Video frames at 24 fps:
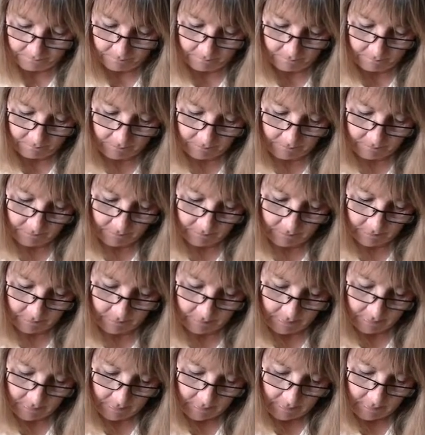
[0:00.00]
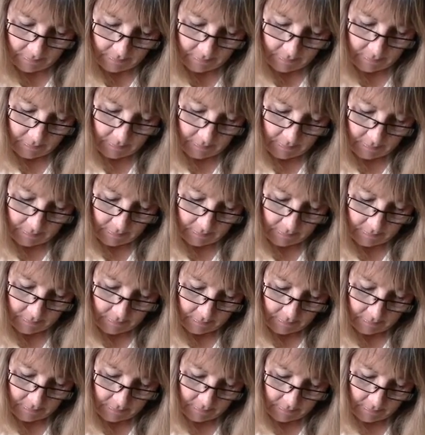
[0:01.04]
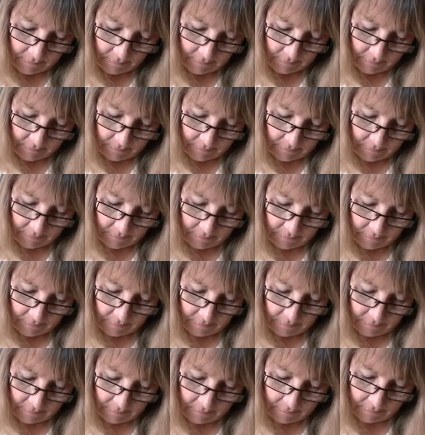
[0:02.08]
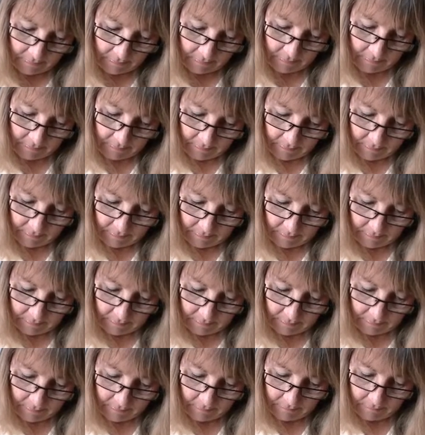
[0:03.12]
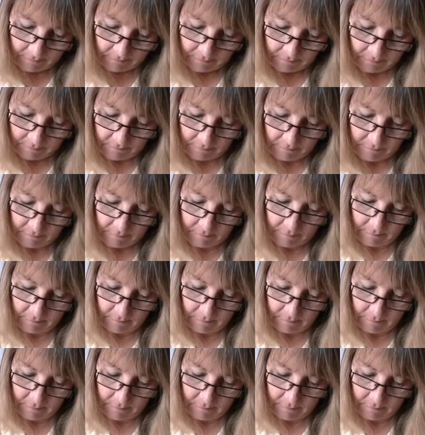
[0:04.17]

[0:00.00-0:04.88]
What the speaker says: No one is speaking in this clip.